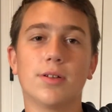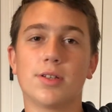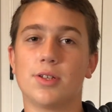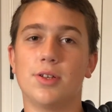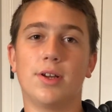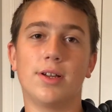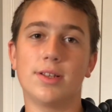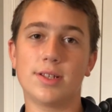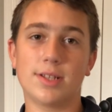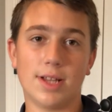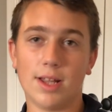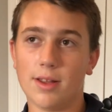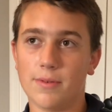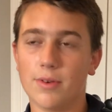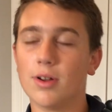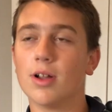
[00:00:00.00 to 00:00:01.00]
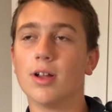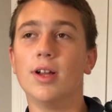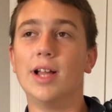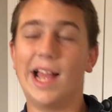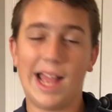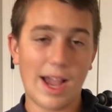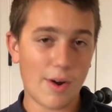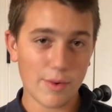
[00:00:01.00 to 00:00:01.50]
so you can sell it for
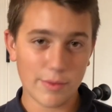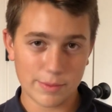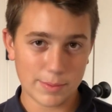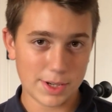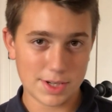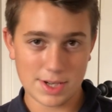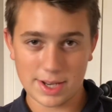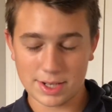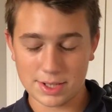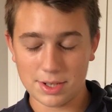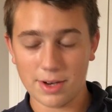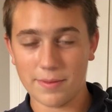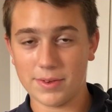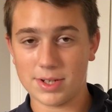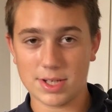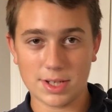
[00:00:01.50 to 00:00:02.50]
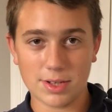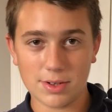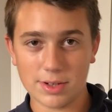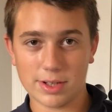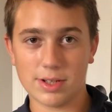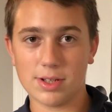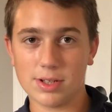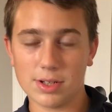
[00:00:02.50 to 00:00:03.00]
however much next year if it's still
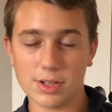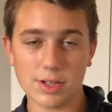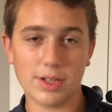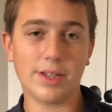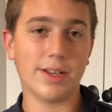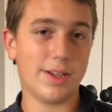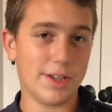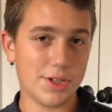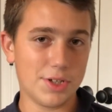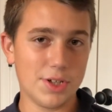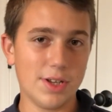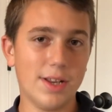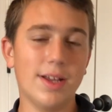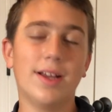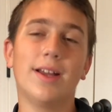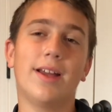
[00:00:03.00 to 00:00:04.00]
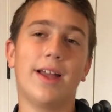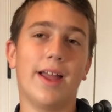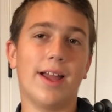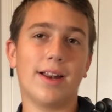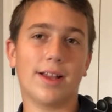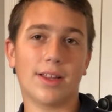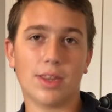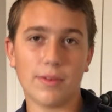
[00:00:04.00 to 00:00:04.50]
in good condition,
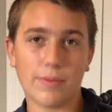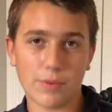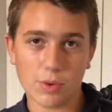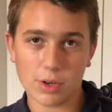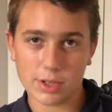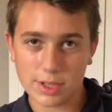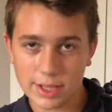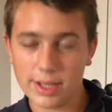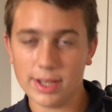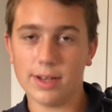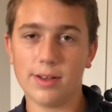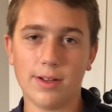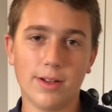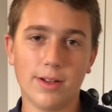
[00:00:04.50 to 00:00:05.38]
and get the 14.